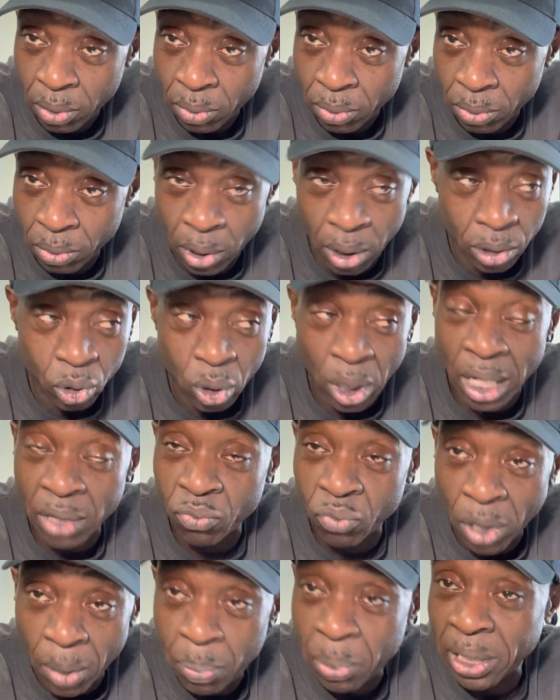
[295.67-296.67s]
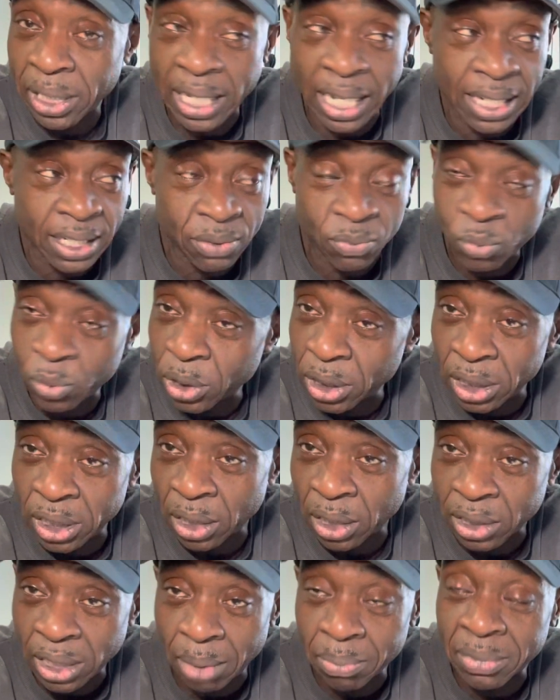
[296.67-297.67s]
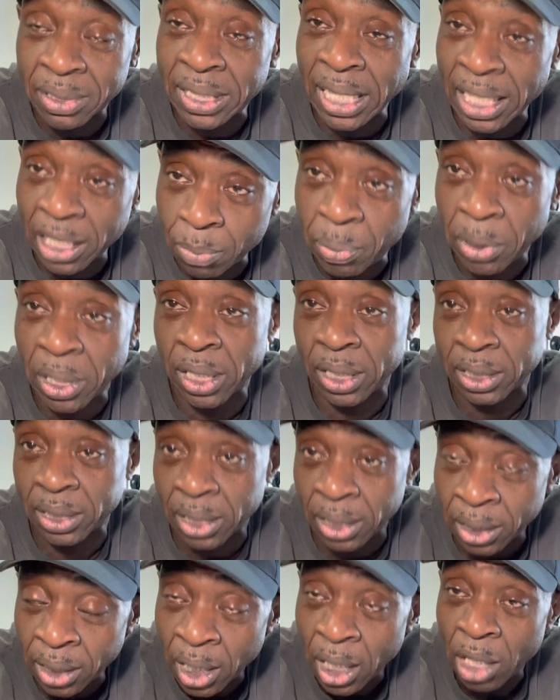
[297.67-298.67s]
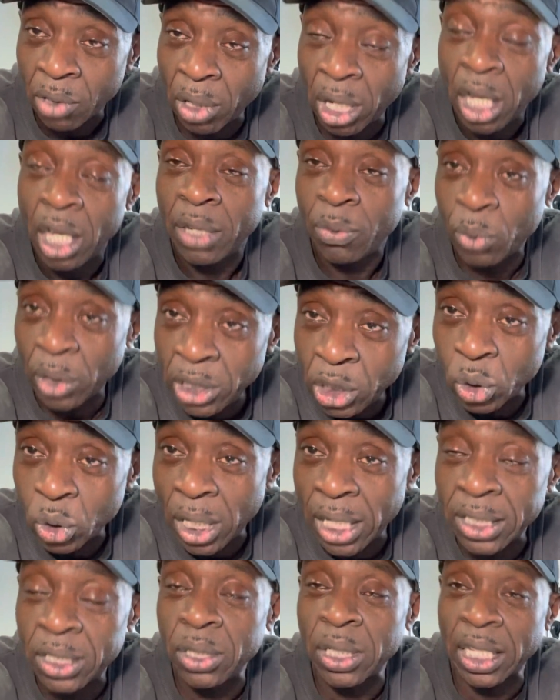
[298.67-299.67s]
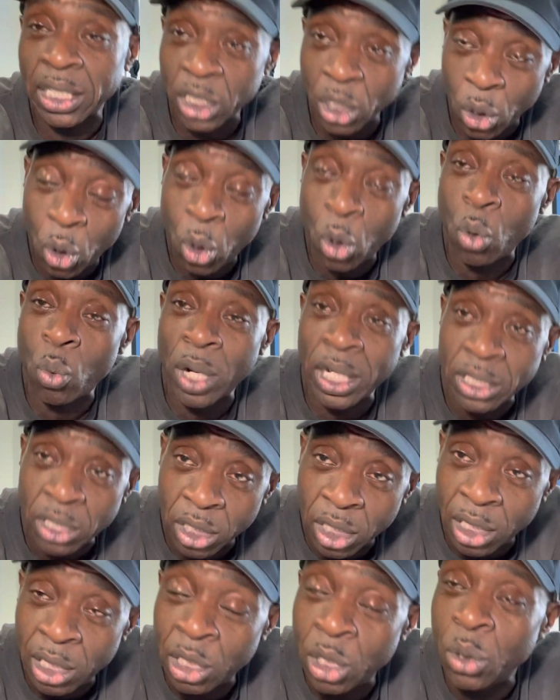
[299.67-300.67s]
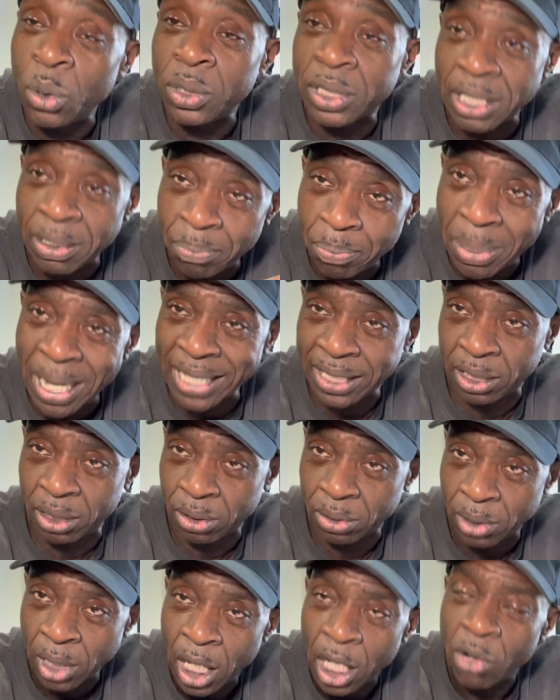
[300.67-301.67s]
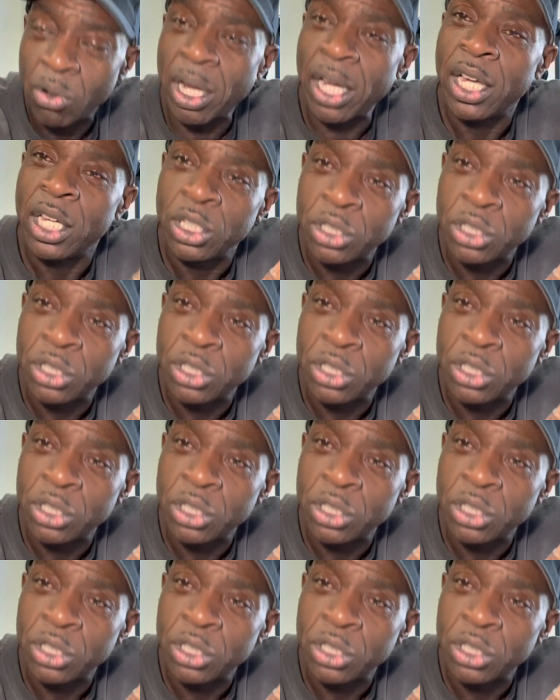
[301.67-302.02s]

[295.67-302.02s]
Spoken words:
Not try and replicate, some dead person, right? When you try and do that, you're always on a losing battle, right?